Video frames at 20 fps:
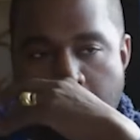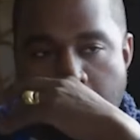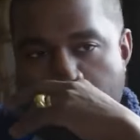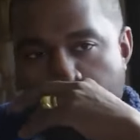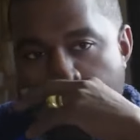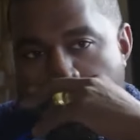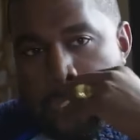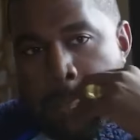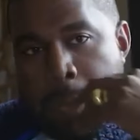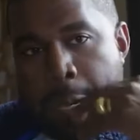
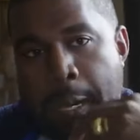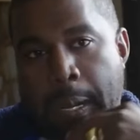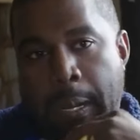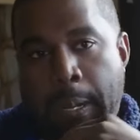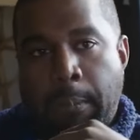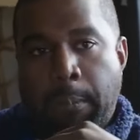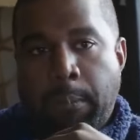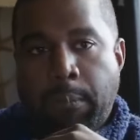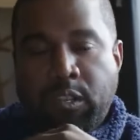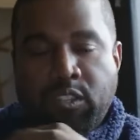Stern, in a
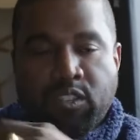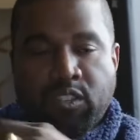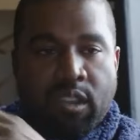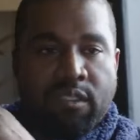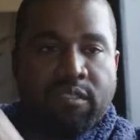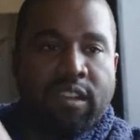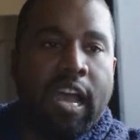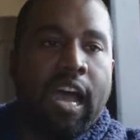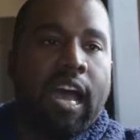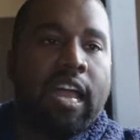scathing
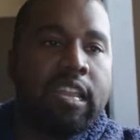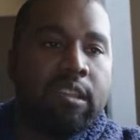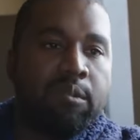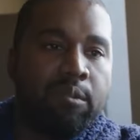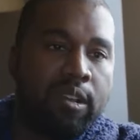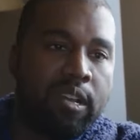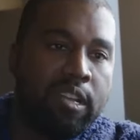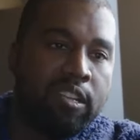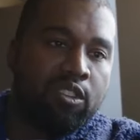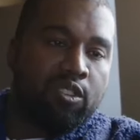commentary on his
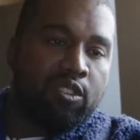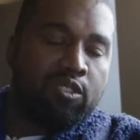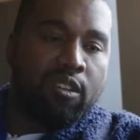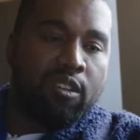show,